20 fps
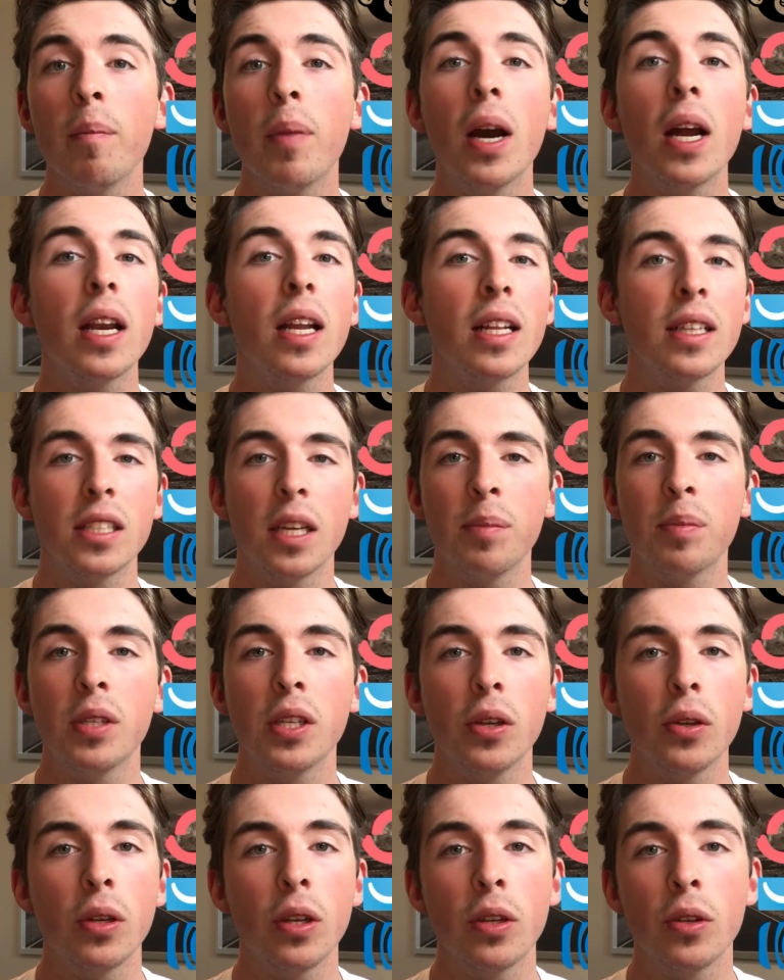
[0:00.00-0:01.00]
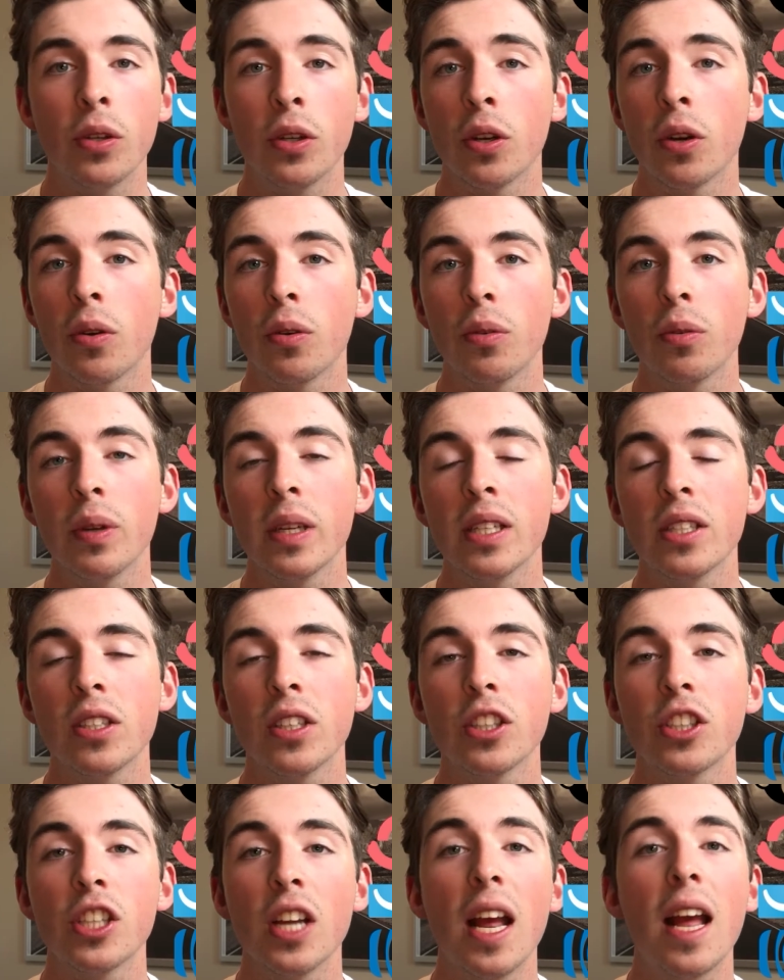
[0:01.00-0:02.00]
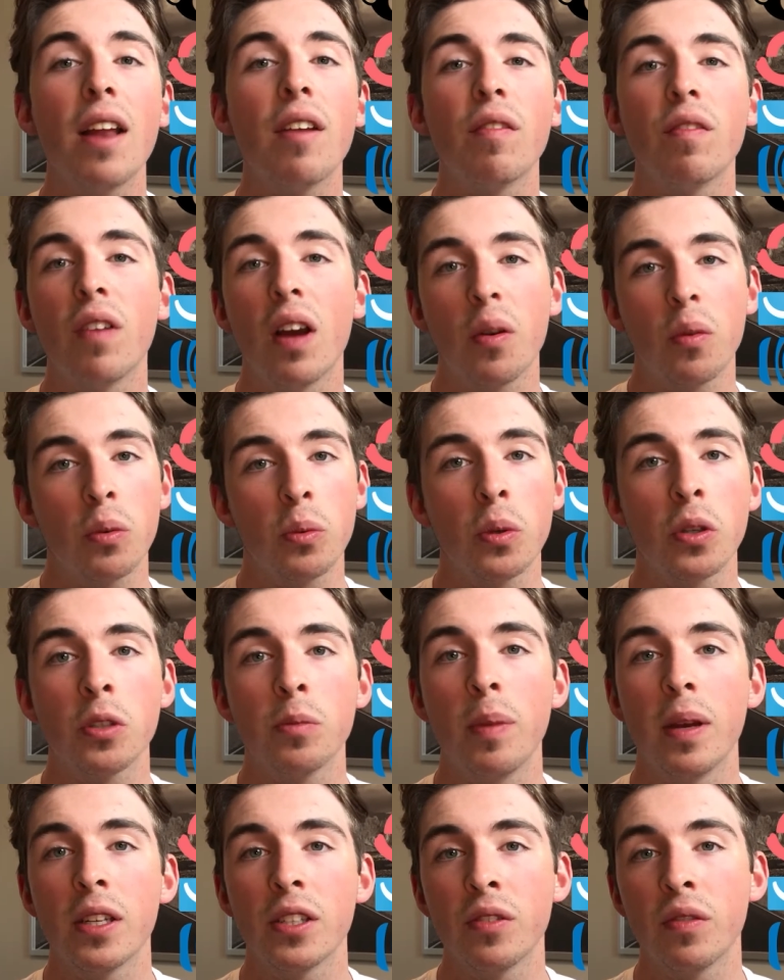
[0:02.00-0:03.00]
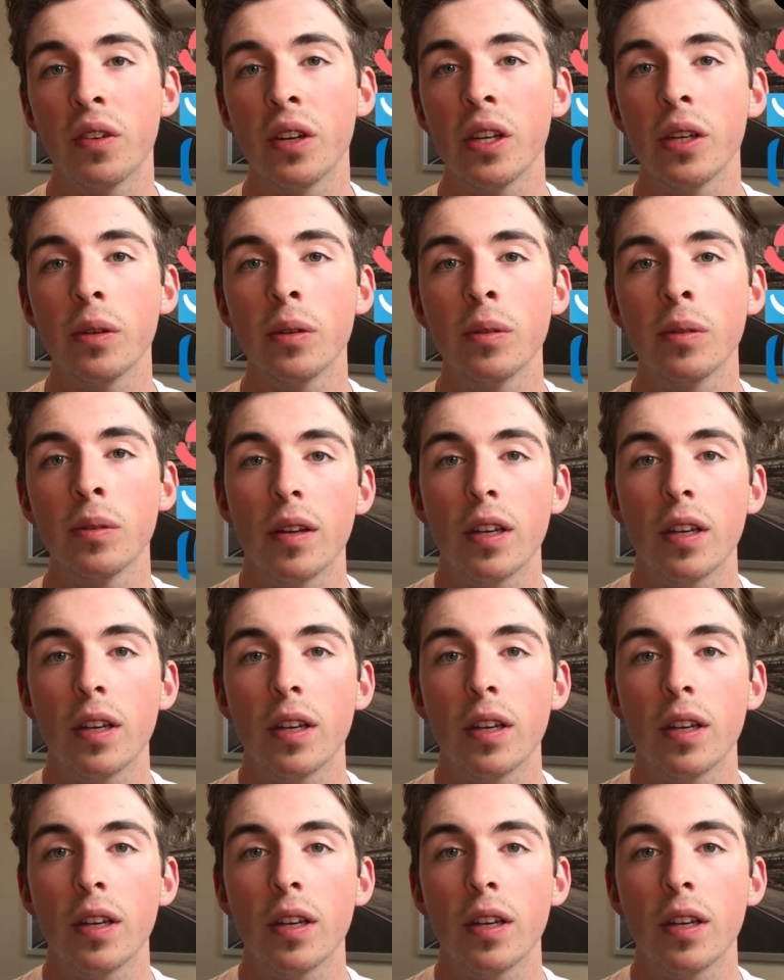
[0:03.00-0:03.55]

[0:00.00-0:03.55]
but it's up to you to do your own research and find what works best for you.